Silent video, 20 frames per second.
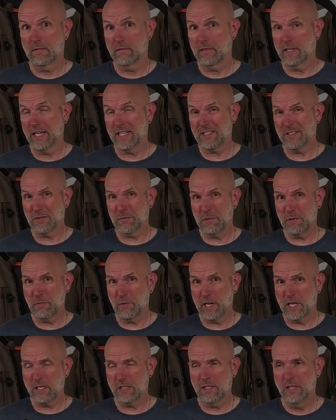yes, 3
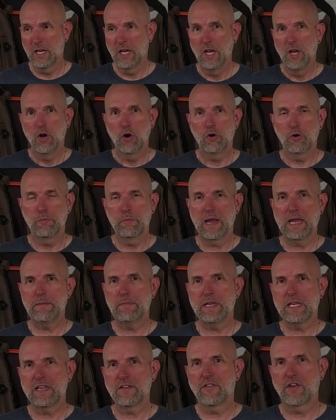weeks, or
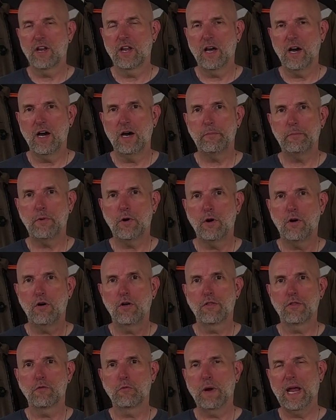maybe even up
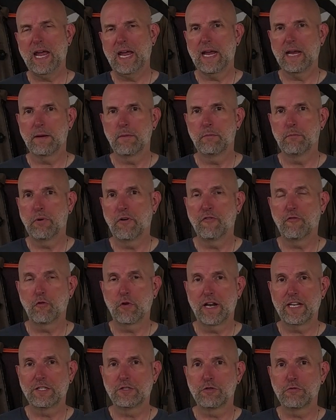all the way
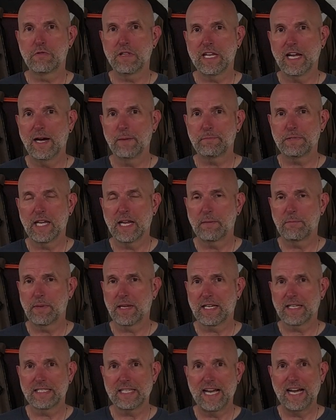before I do the update,
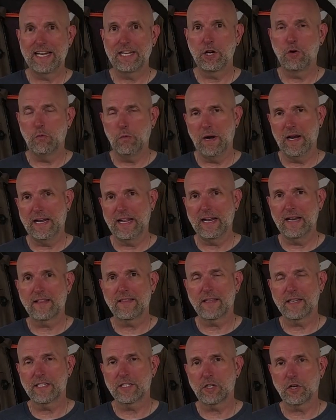because I don't want
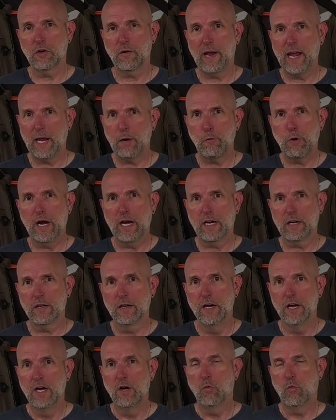anything to go haywire
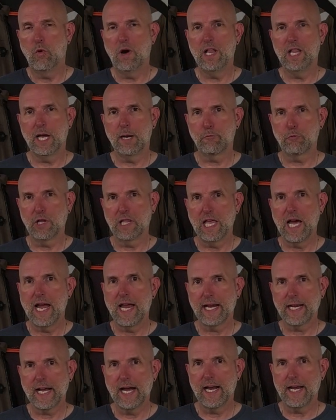while I'm
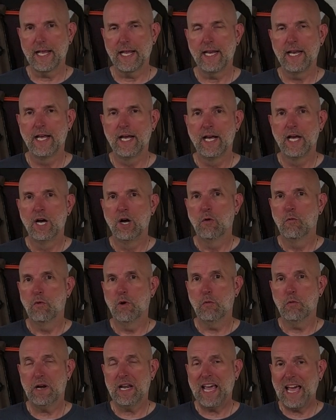relying on it.
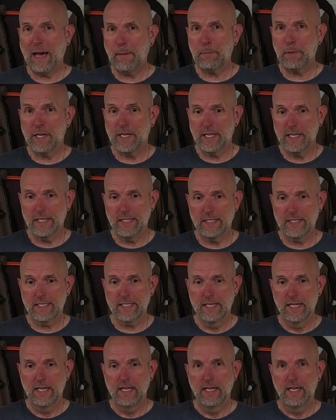Well, what happened
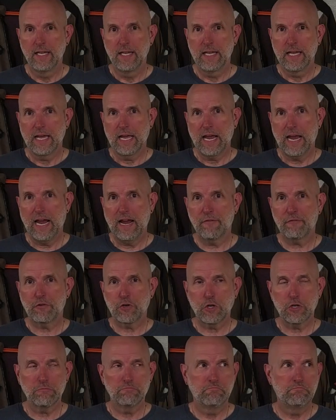is
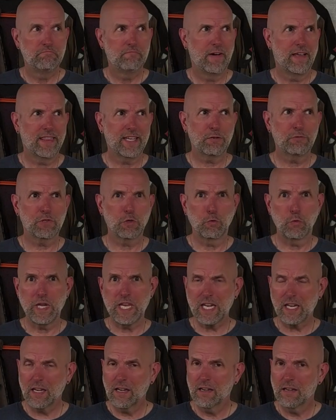after, I think it was a
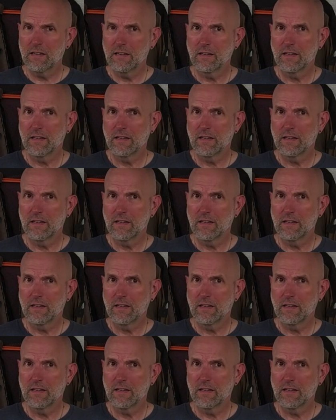week,